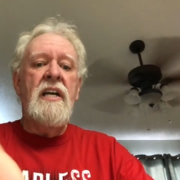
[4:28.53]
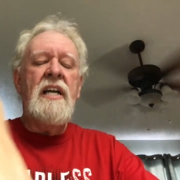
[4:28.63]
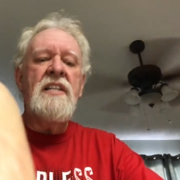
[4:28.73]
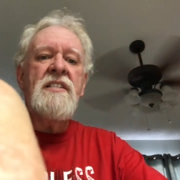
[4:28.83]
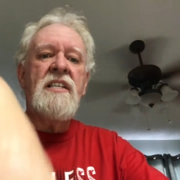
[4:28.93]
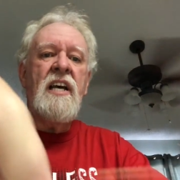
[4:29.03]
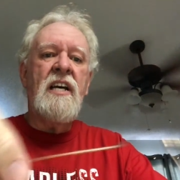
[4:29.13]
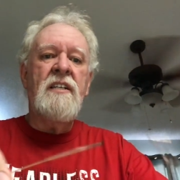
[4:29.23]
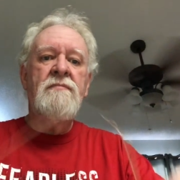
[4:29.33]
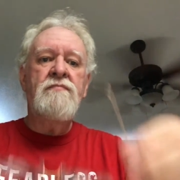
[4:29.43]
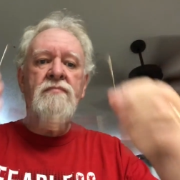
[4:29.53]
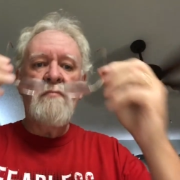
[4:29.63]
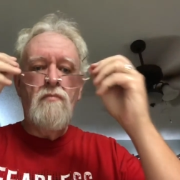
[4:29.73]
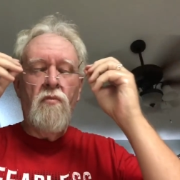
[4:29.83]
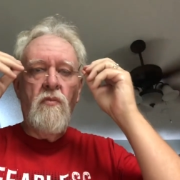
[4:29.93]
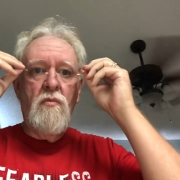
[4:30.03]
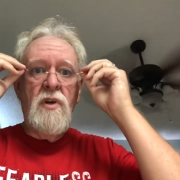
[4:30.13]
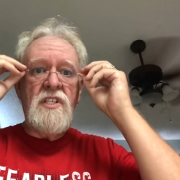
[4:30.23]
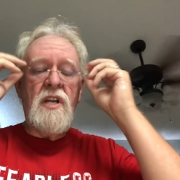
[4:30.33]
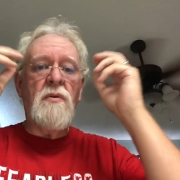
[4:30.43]
It's uh,
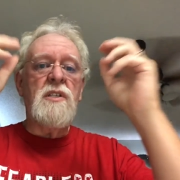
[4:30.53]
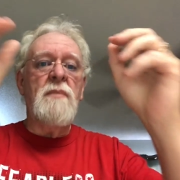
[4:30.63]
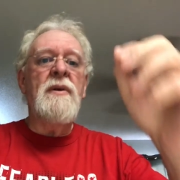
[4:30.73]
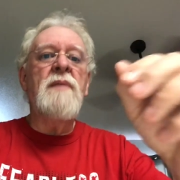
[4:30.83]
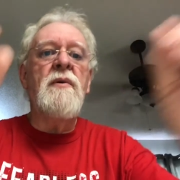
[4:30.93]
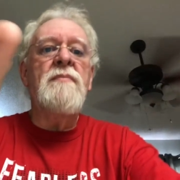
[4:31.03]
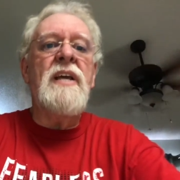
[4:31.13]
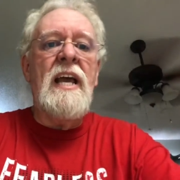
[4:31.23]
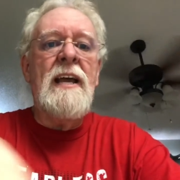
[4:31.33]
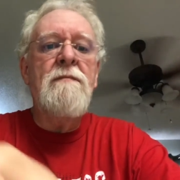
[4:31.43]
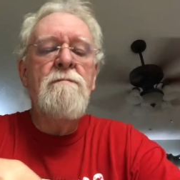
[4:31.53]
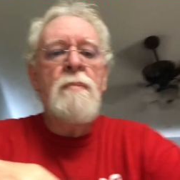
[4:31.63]
Wednesday was a minimum day,